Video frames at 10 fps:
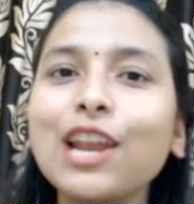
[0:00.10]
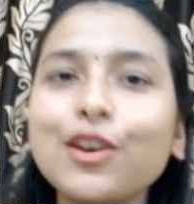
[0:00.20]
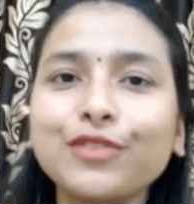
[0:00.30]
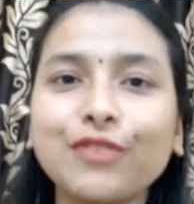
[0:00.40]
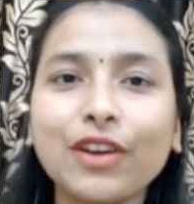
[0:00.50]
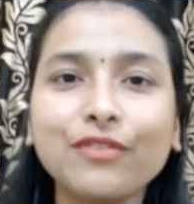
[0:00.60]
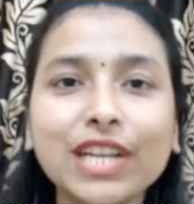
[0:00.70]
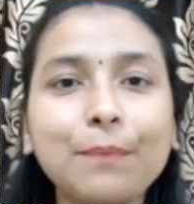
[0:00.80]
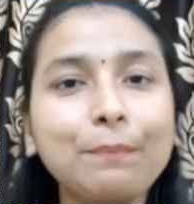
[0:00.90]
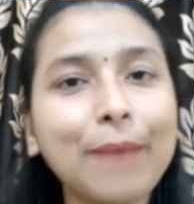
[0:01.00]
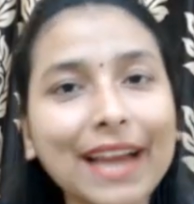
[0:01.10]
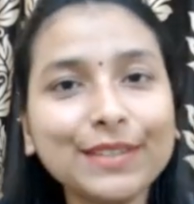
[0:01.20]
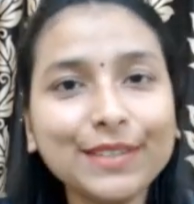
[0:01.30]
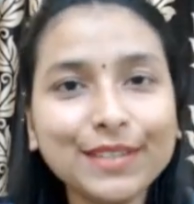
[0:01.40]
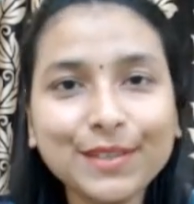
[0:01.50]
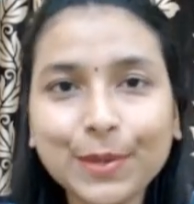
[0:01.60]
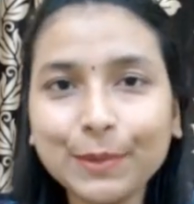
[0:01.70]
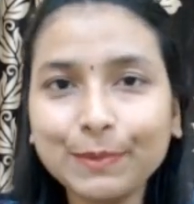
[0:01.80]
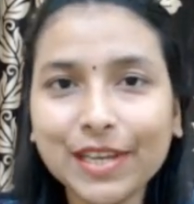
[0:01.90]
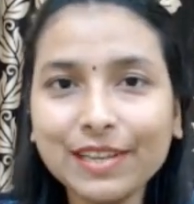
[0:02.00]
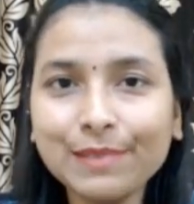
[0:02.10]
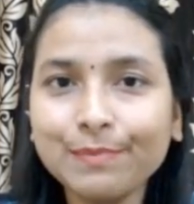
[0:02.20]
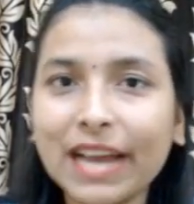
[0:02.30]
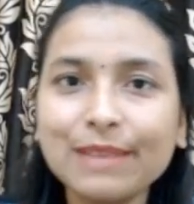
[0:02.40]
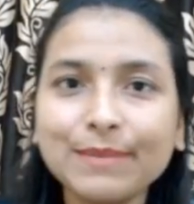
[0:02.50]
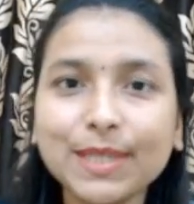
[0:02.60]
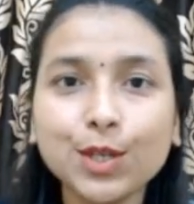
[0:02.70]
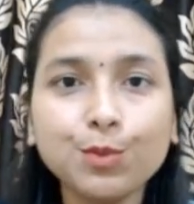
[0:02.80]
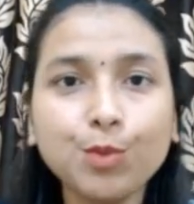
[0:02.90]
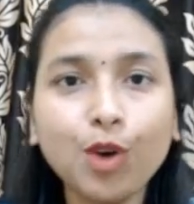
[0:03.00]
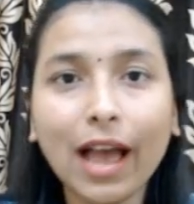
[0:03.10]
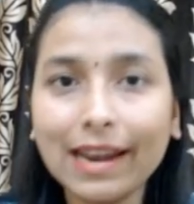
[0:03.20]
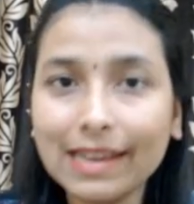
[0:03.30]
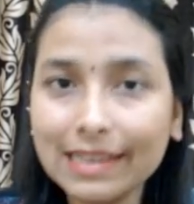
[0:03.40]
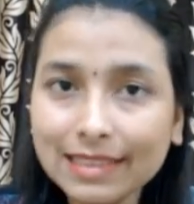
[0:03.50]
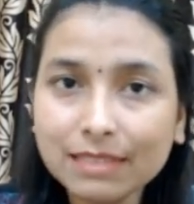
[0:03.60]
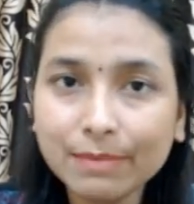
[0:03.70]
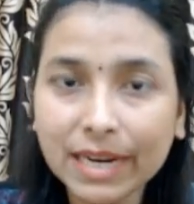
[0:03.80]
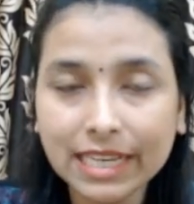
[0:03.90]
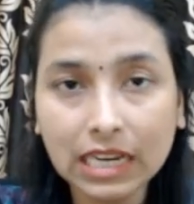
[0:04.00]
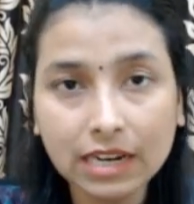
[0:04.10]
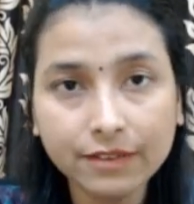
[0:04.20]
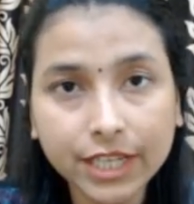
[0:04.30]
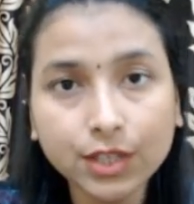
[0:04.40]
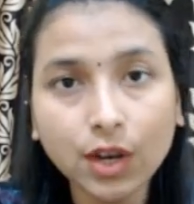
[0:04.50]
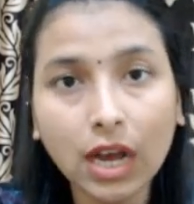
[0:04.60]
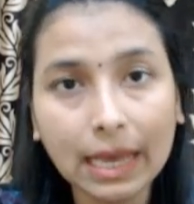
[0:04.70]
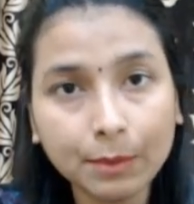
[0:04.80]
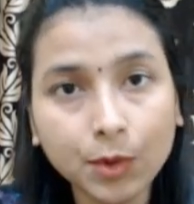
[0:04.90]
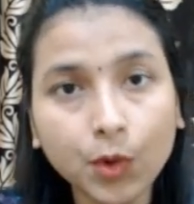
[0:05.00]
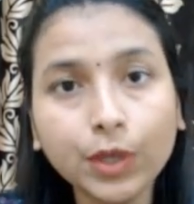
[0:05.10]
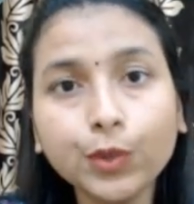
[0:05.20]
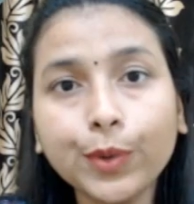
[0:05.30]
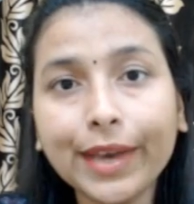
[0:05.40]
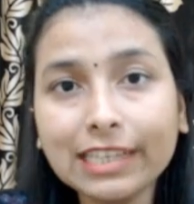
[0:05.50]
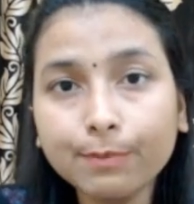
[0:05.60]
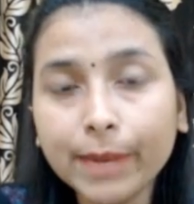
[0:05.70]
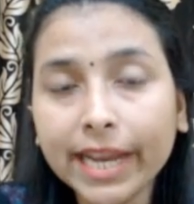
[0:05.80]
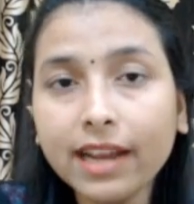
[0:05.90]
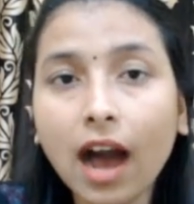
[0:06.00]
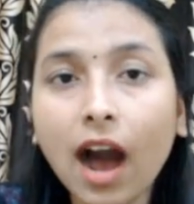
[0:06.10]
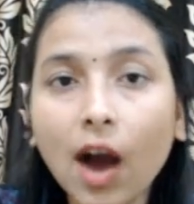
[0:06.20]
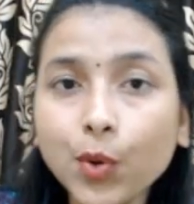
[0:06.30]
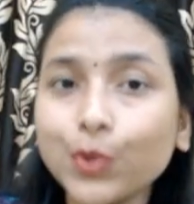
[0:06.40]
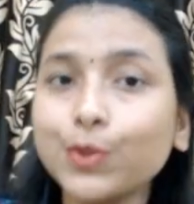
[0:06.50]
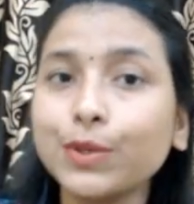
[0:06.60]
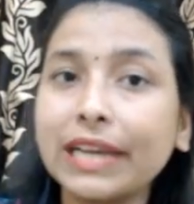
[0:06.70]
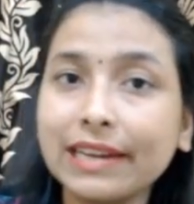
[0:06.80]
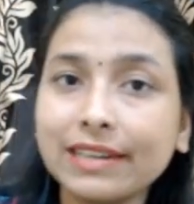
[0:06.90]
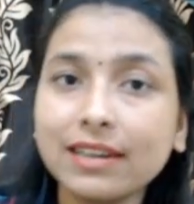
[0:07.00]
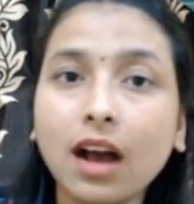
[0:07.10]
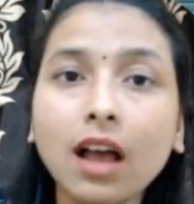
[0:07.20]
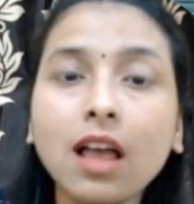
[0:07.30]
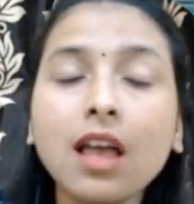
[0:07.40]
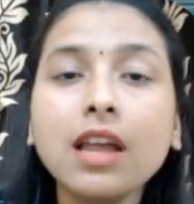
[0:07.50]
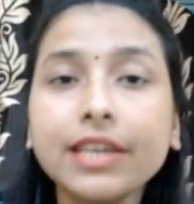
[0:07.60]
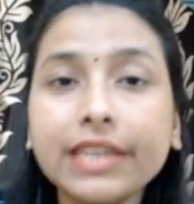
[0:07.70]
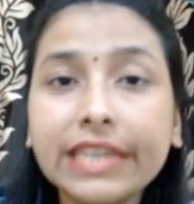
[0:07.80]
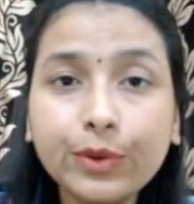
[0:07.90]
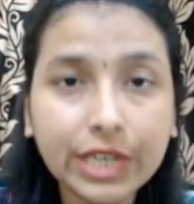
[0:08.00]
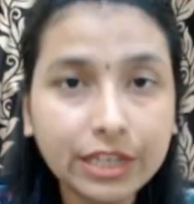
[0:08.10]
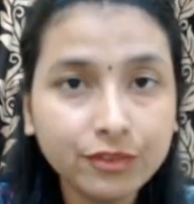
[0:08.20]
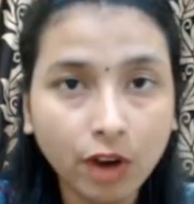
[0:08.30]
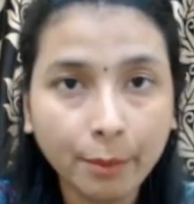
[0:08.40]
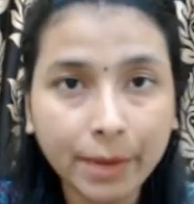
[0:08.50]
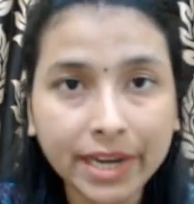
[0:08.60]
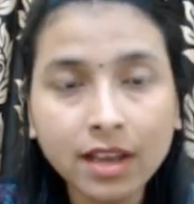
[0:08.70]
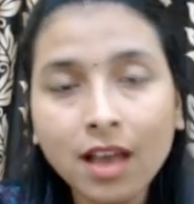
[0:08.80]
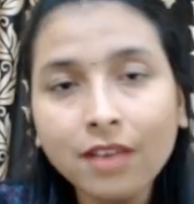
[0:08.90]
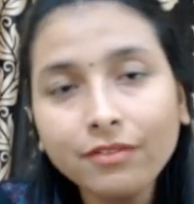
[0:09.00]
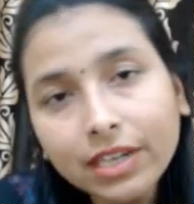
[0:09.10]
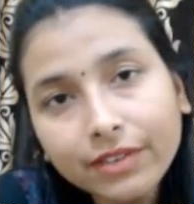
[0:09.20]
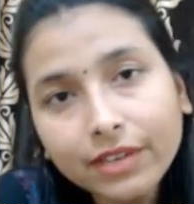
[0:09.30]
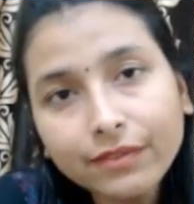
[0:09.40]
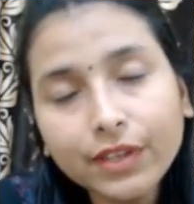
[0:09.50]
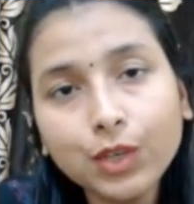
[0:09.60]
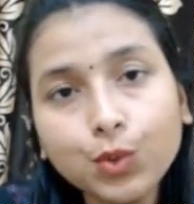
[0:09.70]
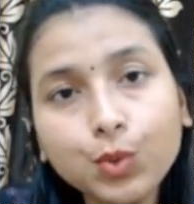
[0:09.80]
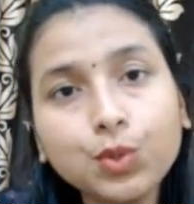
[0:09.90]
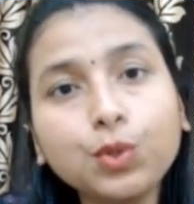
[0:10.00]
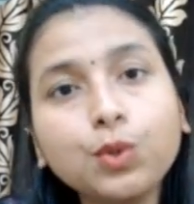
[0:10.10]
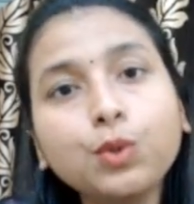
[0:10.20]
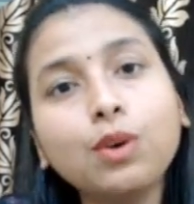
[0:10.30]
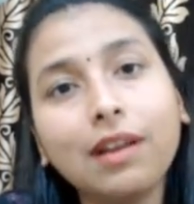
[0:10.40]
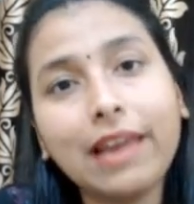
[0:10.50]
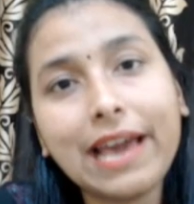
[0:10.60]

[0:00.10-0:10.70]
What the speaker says: Hello everyone, welcome back to this YouTube channel. My name is Kushbu and in this particular video I am going to explain how to create a new environment. Whenever we used to